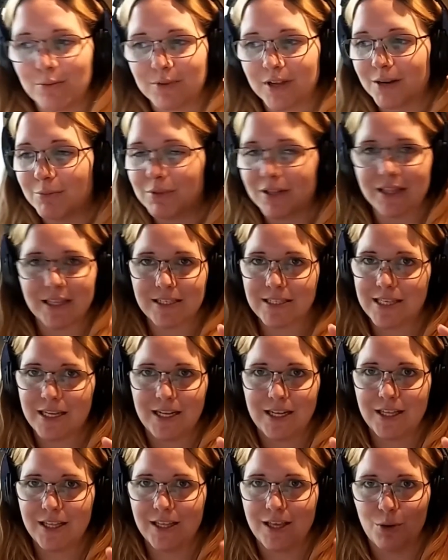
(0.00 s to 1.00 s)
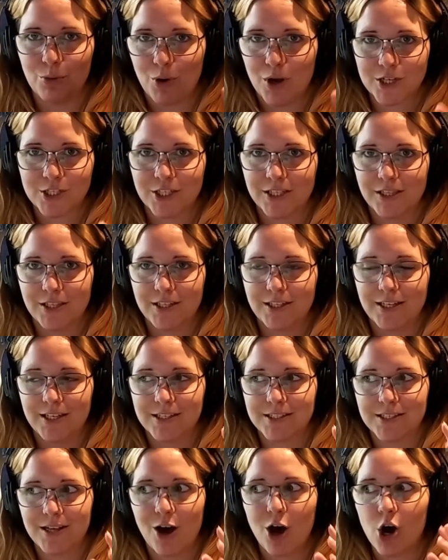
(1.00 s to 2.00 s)
Yeah, I'm going to be listening and watching
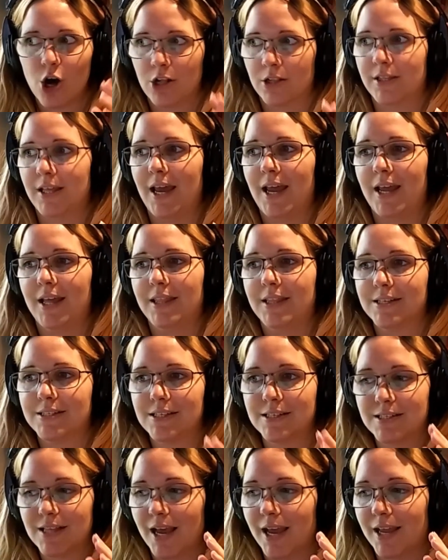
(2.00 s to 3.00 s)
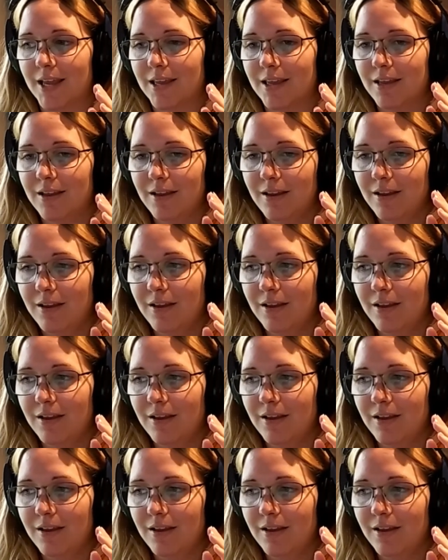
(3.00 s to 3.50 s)
this all day. This is like,